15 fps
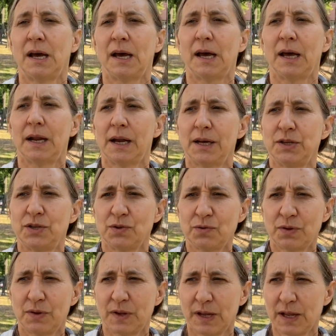and I do
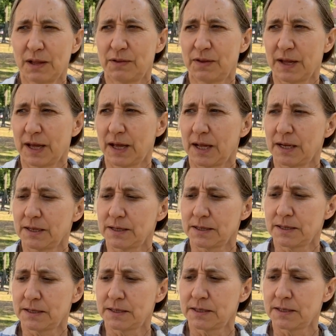think that
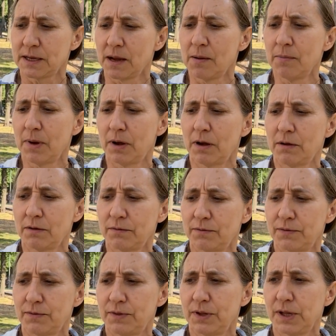some of
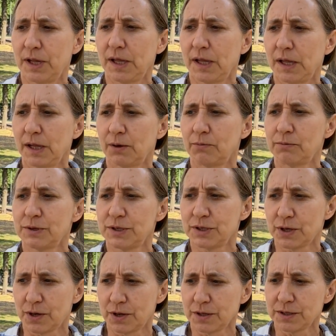the
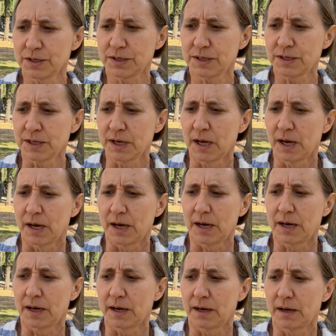results
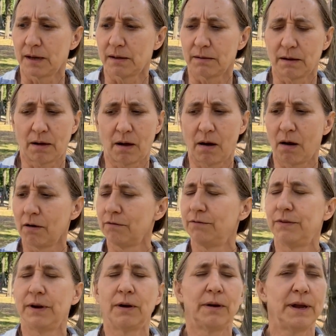are
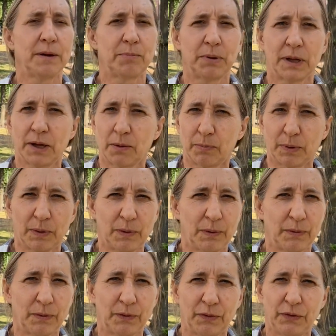very applicable
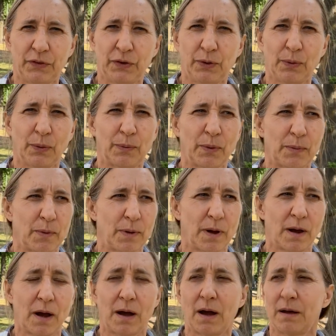to
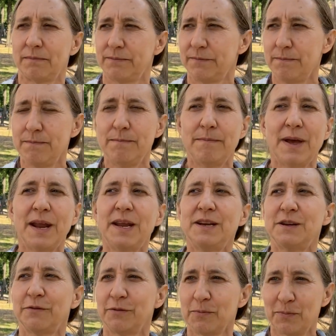many
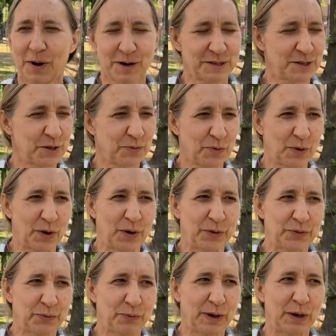different parts of the world
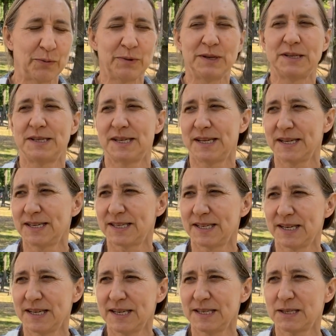where we see
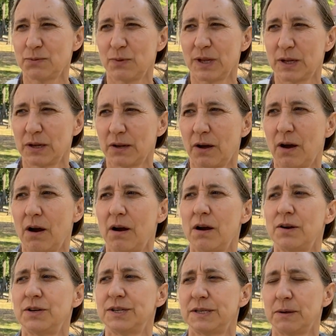cities with
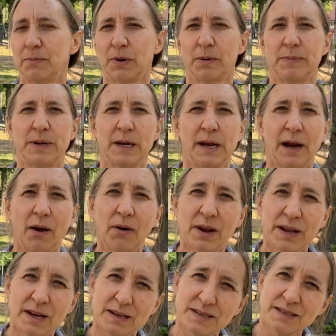large suburban
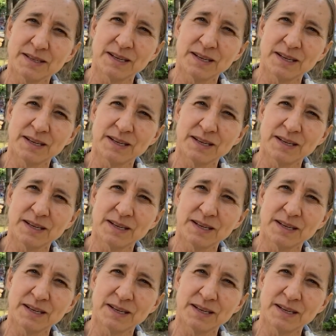areas